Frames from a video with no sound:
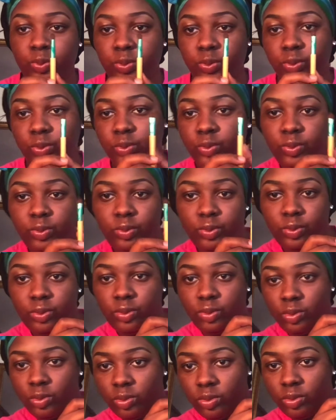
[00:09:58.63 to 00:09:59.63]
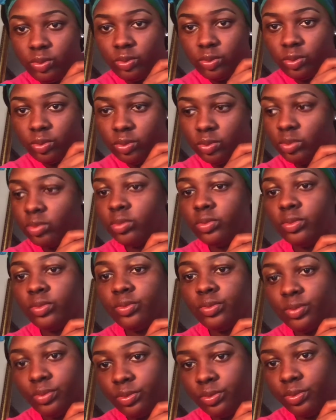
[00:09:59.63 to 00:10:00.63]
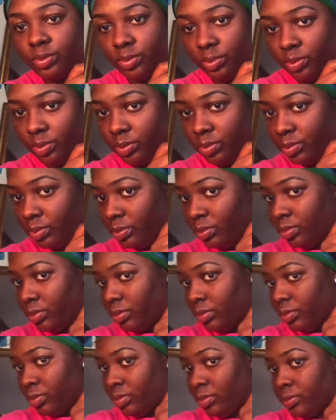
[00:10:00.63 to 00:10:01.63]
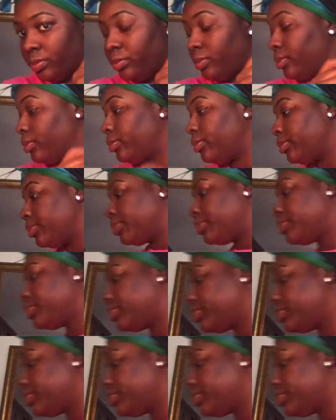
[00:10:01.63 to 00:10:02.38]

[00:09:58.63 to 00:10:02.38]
It was just something simple. I didn't want to look too